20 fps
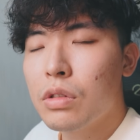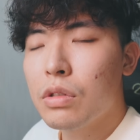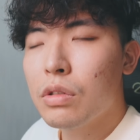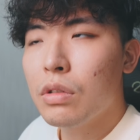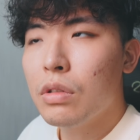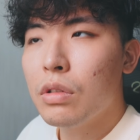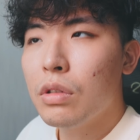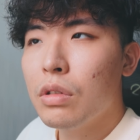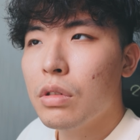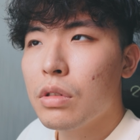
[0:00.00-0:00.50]

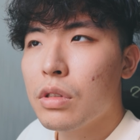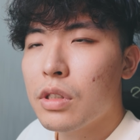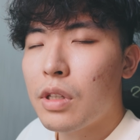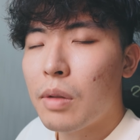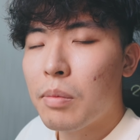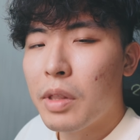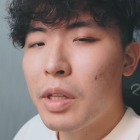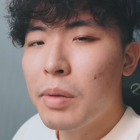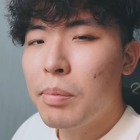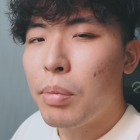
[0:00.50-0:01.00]
So,
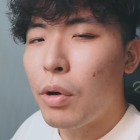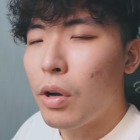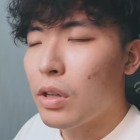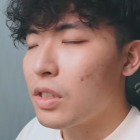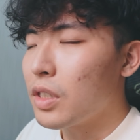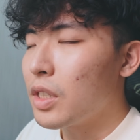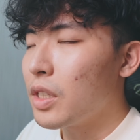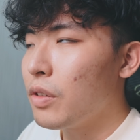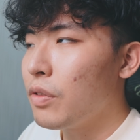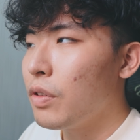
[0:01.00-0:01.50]
something
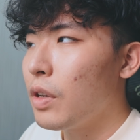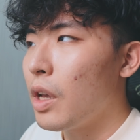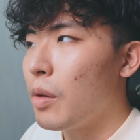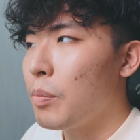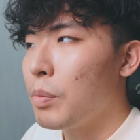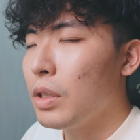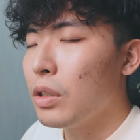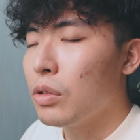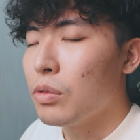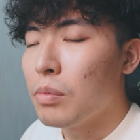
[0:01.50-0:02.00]
positive
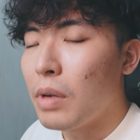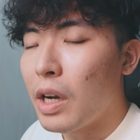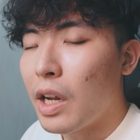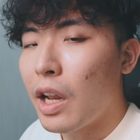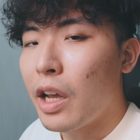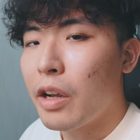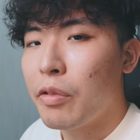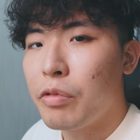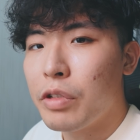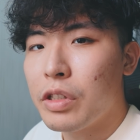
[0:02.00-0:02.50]
happened to my
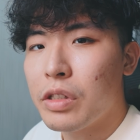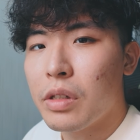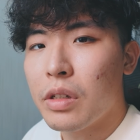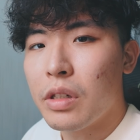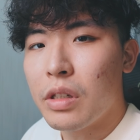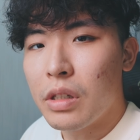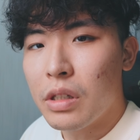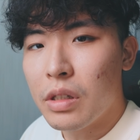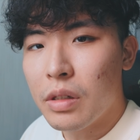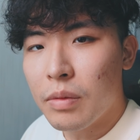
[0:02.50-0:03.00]
life recently.